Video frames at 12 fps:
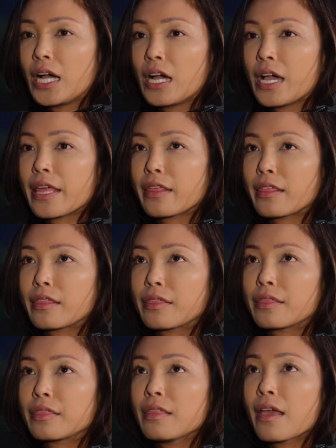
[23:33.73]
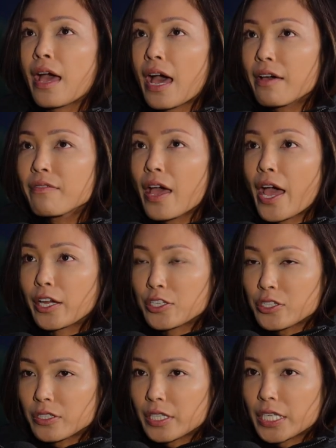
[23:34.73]
I have
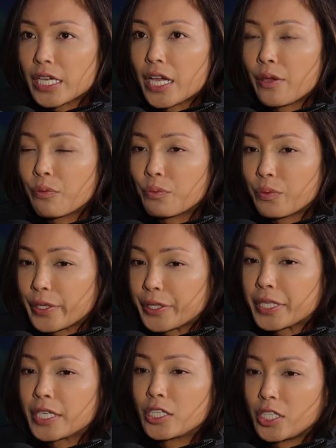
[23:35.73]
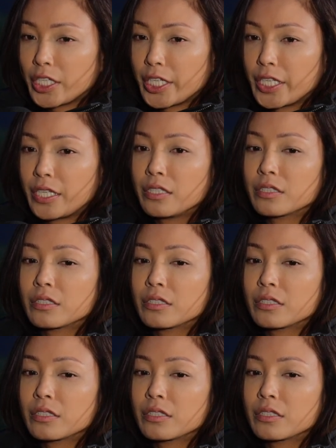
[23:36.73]
actually a really good